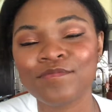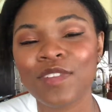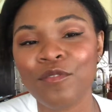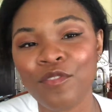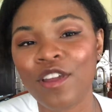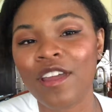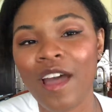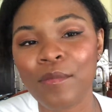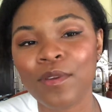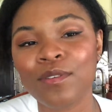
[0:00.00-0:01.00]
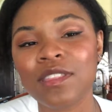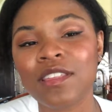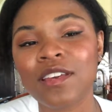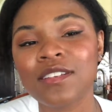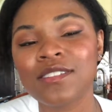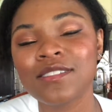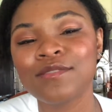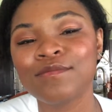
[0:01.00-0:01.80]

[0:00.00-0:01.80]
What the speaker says: I'm very happy with this.